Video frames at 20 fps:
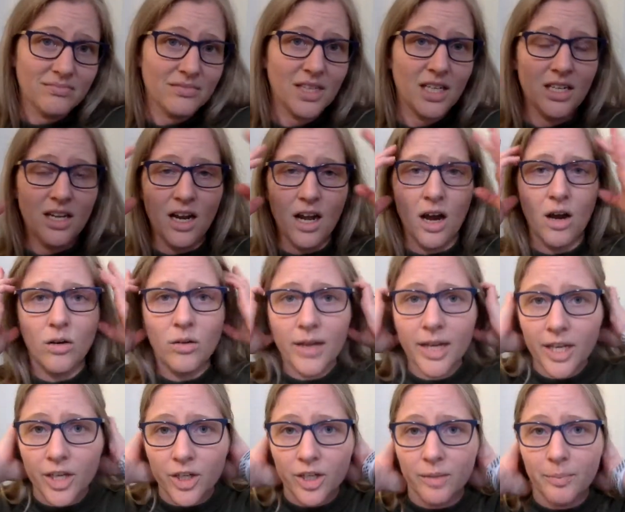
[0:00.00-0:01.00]
You know,
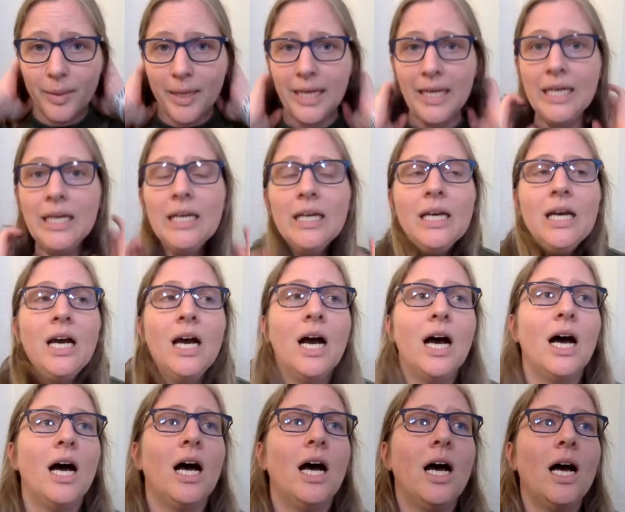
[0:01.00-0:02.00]
it could be.
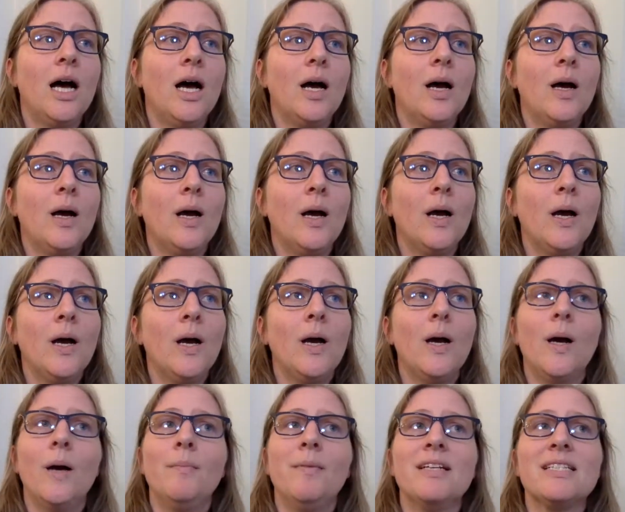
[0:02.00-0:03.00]

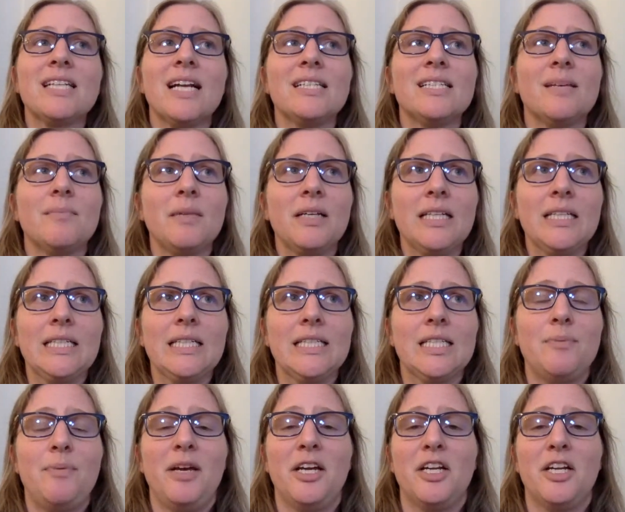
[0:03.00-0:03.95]
Um, it's not something that tends to be